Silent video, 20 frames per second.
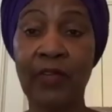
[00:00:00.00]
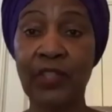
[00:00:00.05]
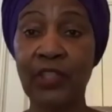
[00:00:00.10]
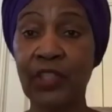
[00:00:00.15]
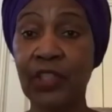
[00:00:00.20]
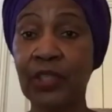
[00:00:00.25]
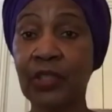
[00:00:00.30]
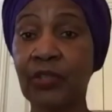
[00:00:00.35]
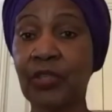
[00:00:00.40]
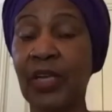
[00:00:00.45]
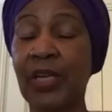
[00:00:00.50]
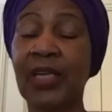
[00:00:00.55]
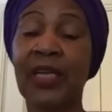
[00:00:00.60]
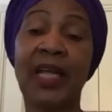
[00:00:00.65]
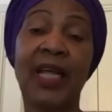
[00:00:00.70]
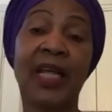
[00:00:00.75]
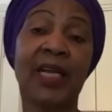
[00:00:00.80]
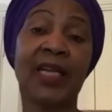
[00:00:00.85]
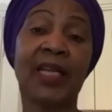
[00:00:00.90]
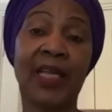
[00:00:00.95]
children
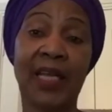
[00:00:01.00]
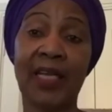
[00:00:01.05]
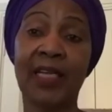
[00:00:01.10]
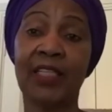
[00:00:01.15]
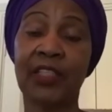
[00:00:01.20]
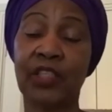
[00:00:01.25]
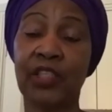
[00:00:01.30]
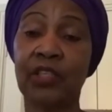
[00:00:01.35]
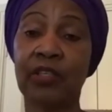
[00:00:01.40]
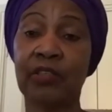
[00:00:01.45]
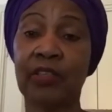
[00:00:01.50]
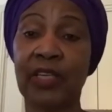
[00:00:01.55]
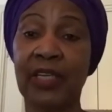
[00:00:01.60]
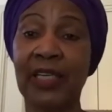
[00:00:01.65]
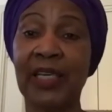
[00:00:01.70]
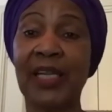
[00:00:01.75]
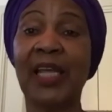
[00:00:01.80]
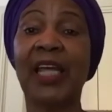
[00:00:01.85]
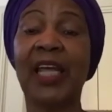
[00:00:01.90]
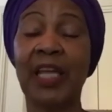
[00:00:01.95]
and girl
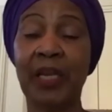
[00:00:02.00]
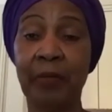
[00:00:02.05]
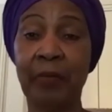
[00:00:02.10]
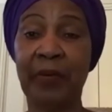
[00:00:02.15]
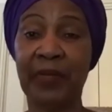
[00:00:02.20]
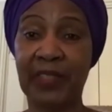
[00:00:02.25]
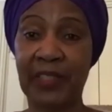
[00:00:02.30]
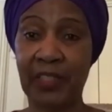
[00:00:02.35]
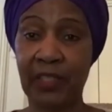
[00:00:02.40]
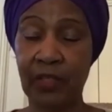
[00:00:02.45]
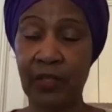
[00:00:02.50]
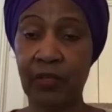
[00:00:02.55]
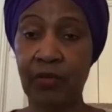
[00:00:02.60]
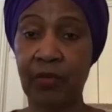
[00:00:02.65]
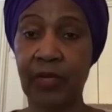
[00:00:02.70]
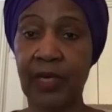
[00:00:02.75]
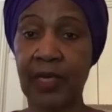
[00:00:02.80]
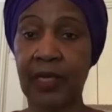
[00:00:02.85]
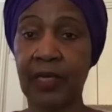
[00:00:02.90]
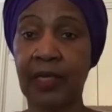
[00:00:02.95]
children in
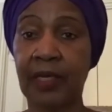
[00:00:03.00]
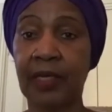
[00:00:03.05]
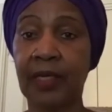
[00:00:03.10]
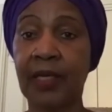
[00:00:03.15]
particular